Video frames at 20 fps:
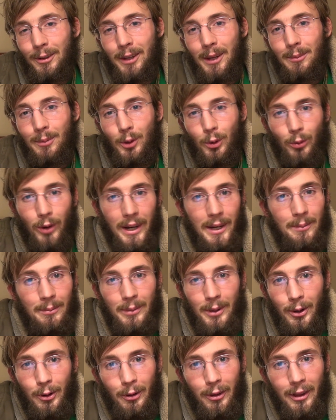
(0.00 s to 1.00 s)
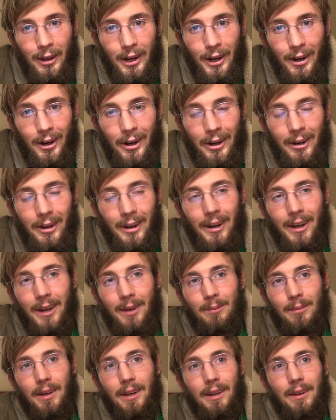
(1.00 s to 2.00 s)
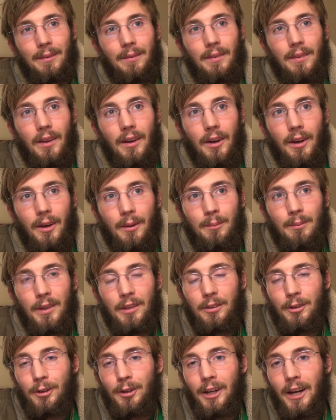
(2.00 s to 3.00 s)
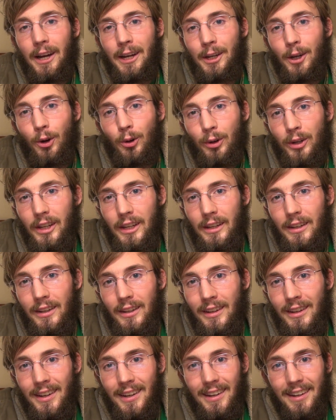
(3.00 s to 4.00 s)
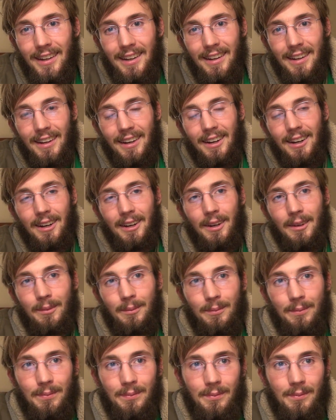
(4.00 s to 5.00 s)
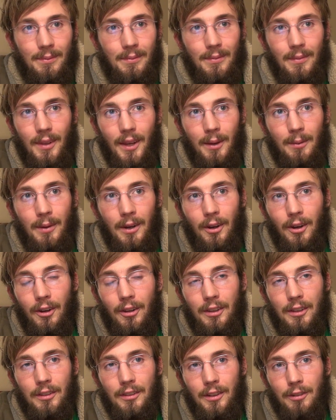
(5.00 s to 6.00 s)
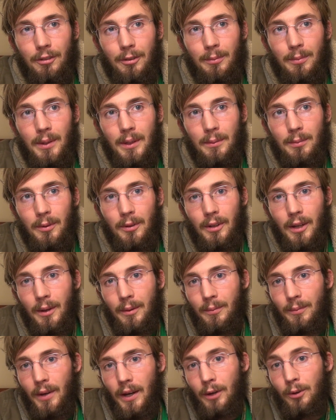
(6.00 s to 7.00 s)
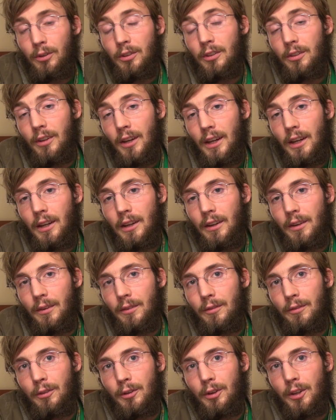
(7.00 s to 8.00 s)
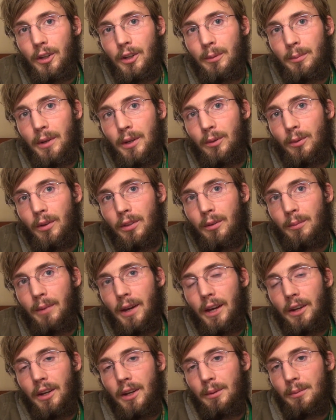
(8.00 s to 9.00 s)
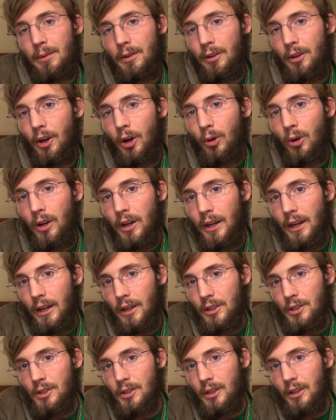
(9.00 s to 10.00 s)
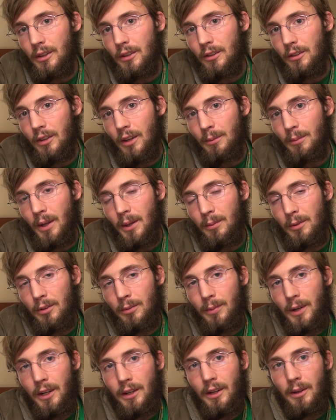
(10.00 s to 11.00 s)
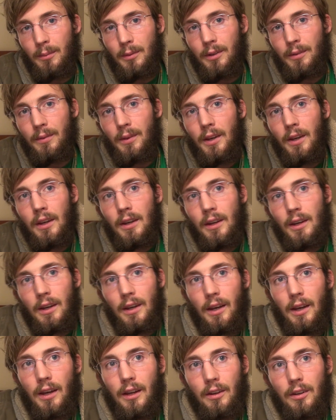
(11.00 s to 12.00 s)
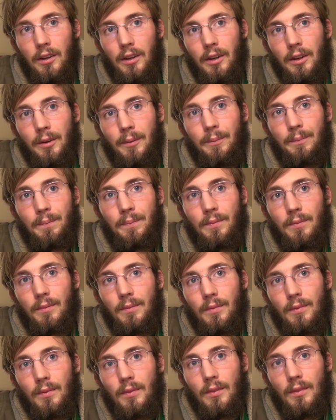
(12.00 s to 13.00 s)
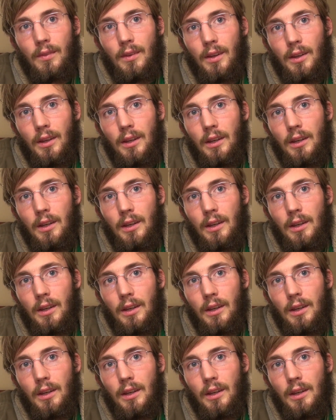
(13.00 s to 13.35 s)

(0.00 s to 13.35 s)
like I met this girl named Rainbow there. I met uh, Mr. Coyote. Um, I met all these different people. I I was staying for a little bit with a man named Noah actually, same name as my name, and and uh,